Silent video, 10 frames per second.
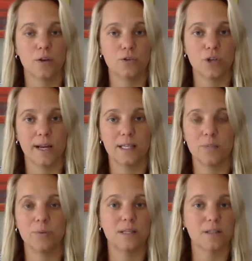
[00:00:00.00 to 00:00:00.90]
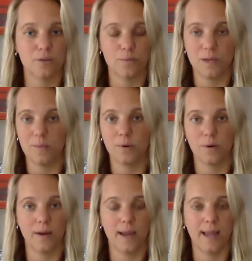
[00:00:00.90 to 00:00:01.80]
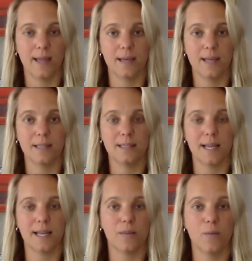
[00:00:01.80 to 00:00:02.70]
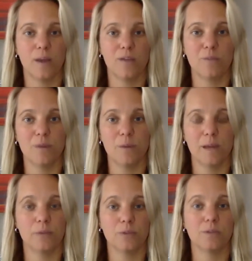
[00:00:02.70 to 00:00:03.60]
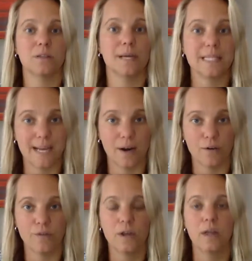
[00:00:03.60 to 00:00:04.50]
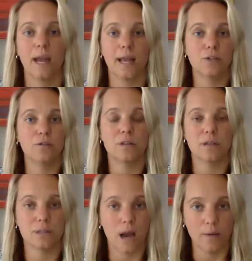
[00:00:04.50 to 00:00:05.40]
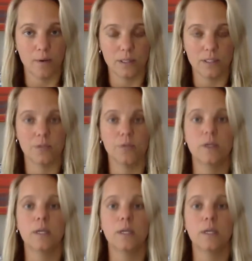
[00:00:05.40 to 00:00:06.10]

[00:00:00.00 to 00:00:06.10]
trying to please other people, and it's getting in the way of me being able to please myself and do the things that I want to do,